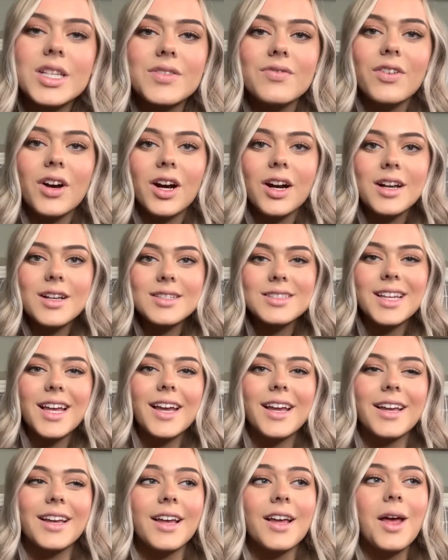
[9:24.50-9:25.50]
far as
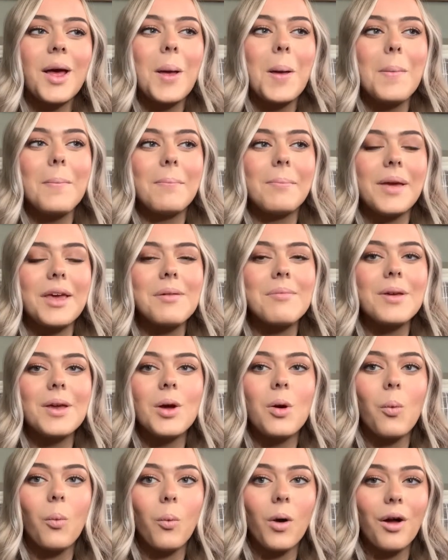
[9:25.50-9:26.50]
like baby
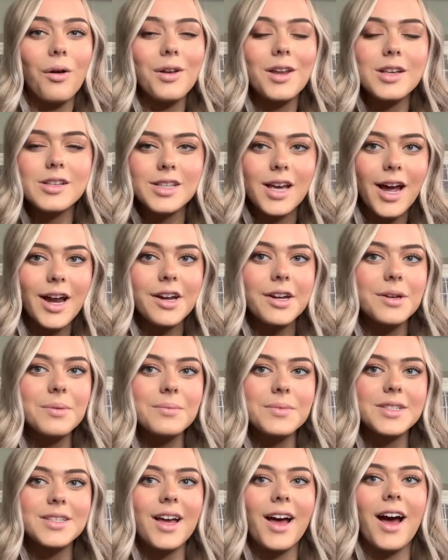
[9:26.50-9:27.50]
wellness
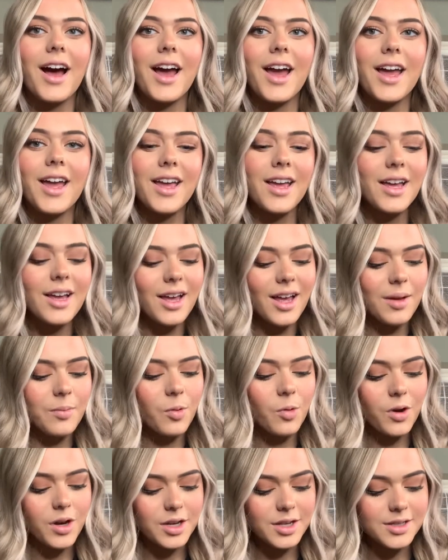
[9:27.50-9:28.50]
items, I am
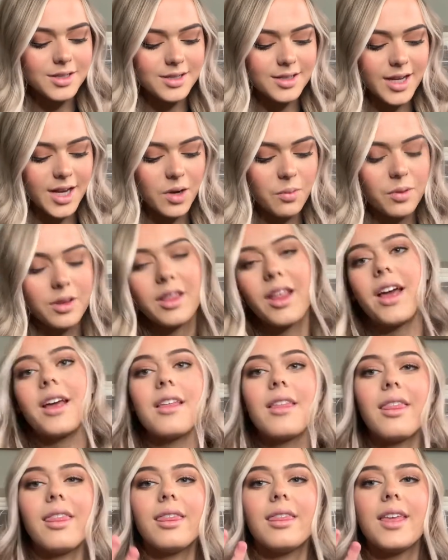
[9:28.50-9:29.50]
going to stick with
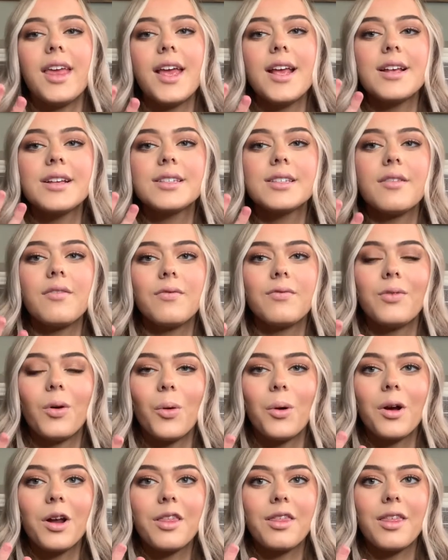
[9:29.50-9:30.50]
like these
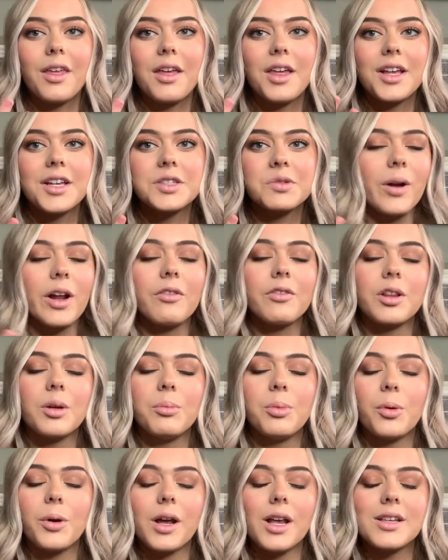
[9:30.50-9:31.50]
4 things whenever the
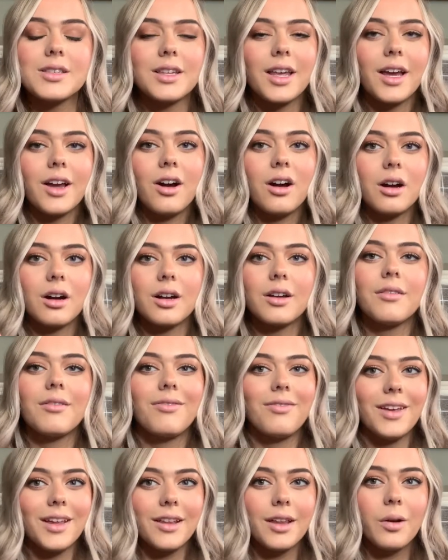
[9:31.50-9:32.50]
boys like aren't
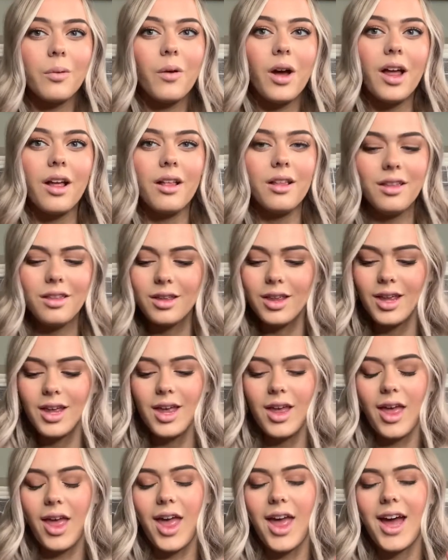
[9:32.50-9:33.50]
feeling well,
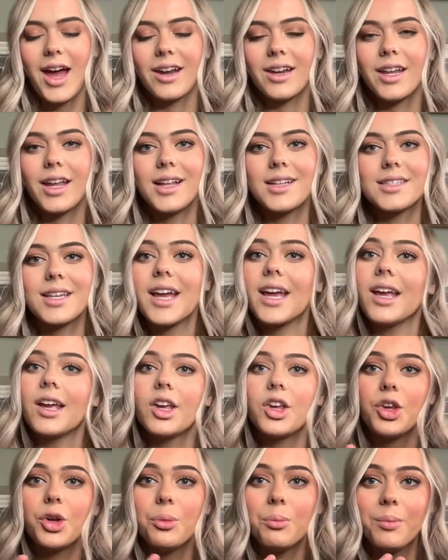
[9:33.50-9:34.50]
and it's a
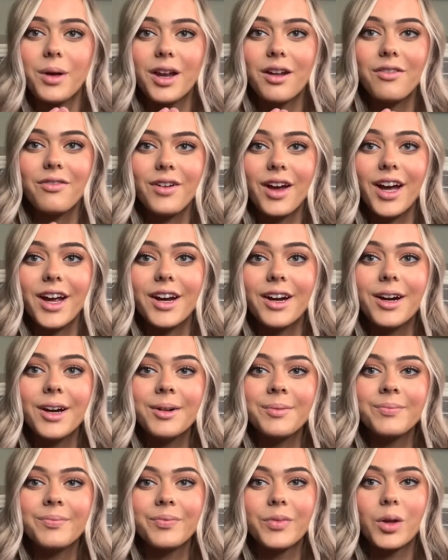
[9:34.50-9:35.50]
humidifier,
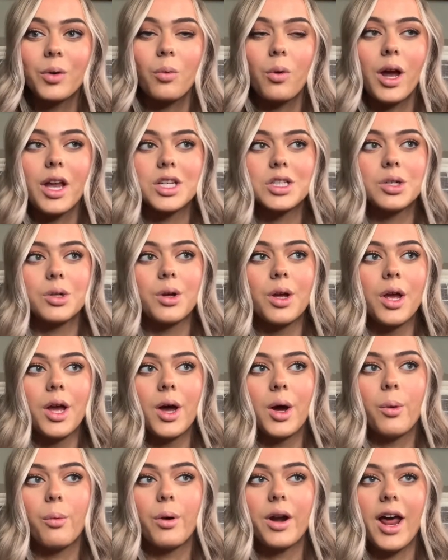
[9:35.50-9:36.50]
which
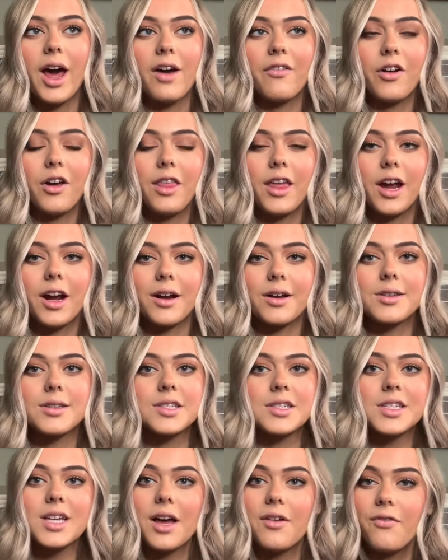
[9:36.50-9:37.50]
whenever they're
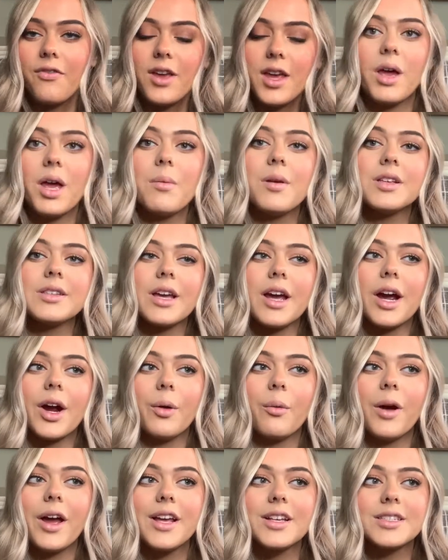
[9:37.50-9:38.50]
stuffy, babies'
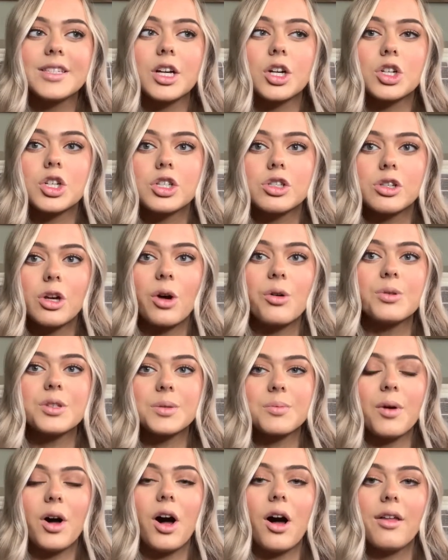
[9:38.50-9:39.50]
airways, they're so
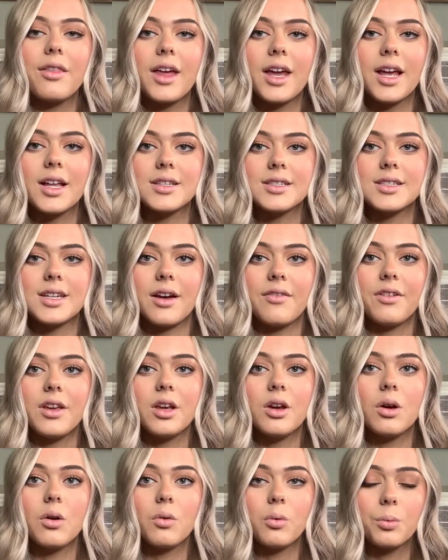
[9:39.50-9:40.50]
small, they get
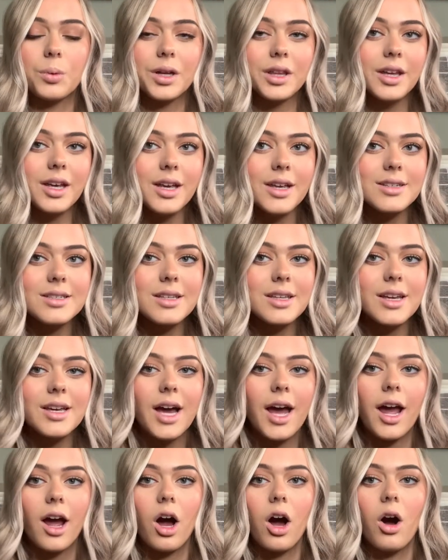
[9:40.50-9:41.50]
stuffy really easily.
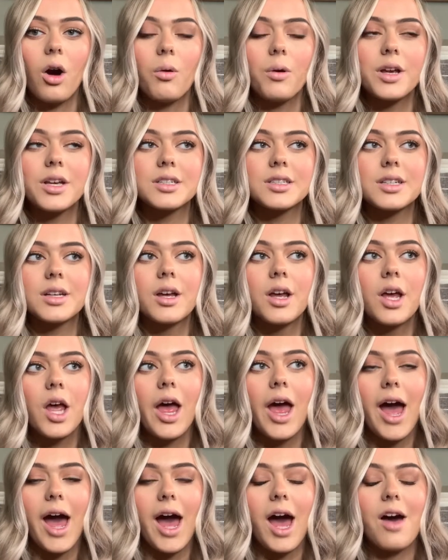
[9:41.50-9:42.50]
I always
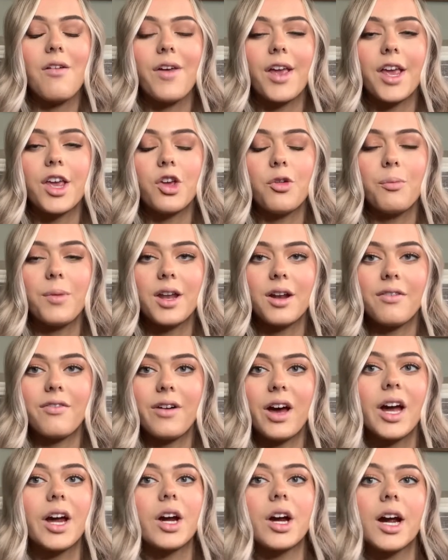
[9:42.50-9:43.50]
have a
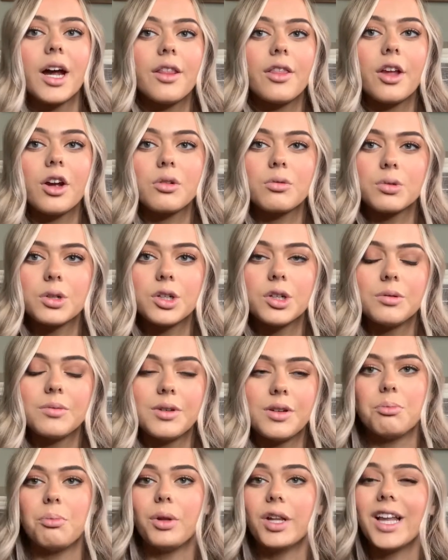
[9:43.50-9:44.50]
humidifier in their room,
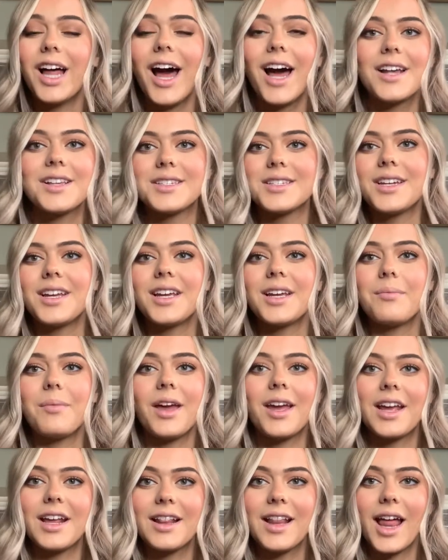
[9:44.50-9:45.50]
blasting,
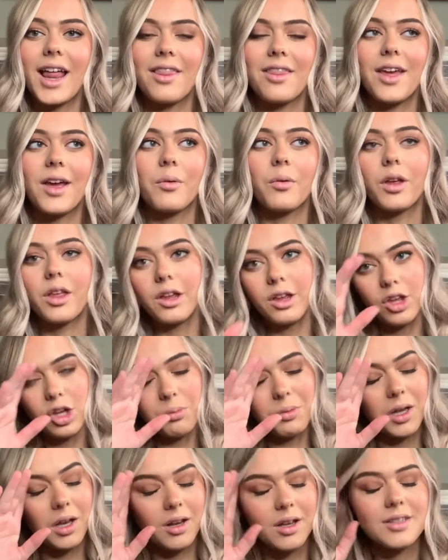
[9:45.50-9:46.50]
making that thing really
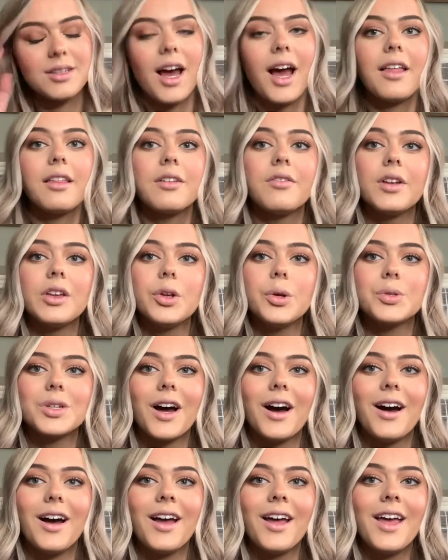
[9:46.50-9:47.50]
humid, because I live in
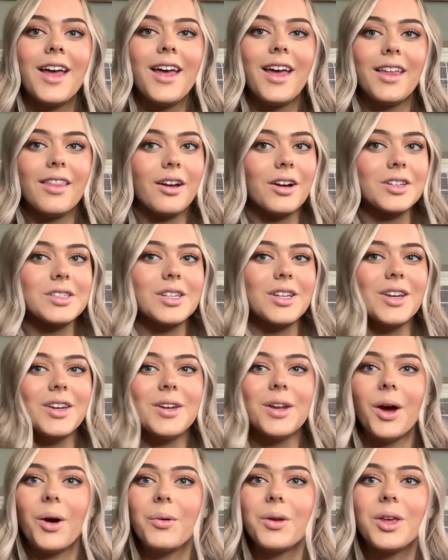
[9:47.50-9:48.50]
Utah. There's
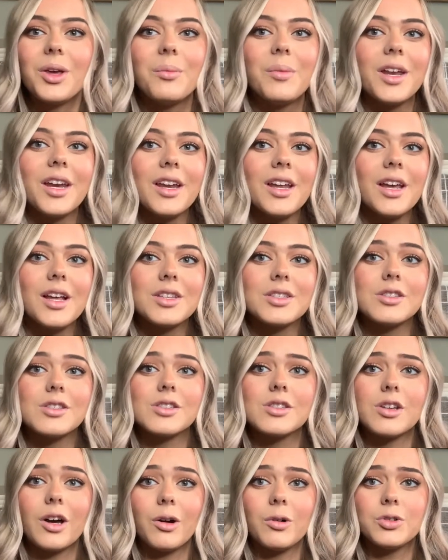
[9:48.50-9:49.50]
no humidity, it's
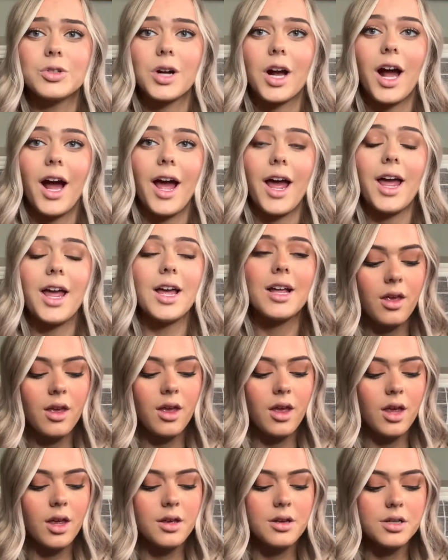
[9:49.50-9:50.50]
so dry.
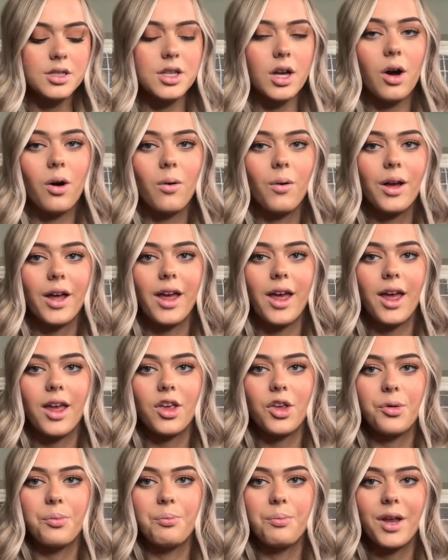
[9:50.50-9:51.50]
So a
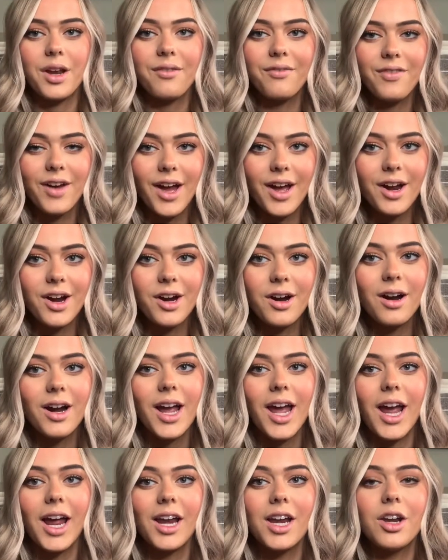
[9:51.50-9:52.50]
humidifier,
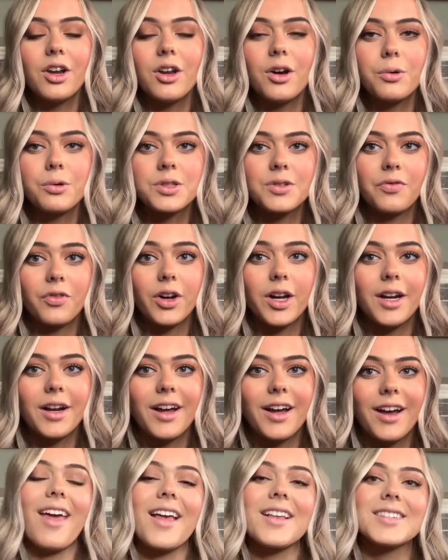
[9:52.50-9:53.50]
a nose
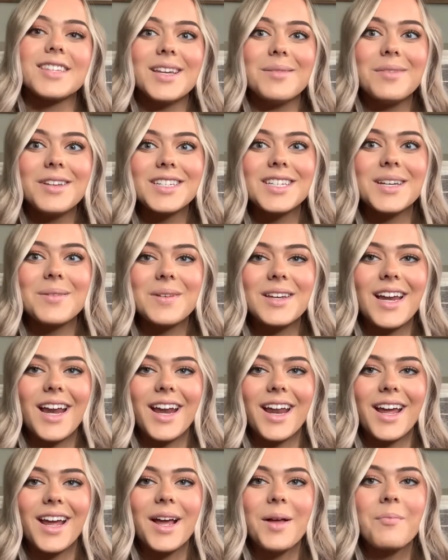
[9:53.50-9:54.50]
Frida, they seem
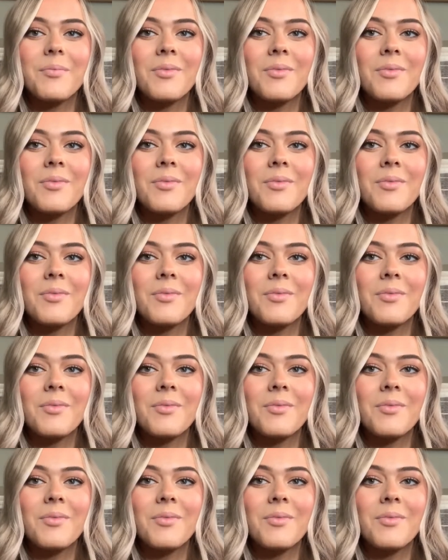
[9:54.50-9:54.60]
intimidating,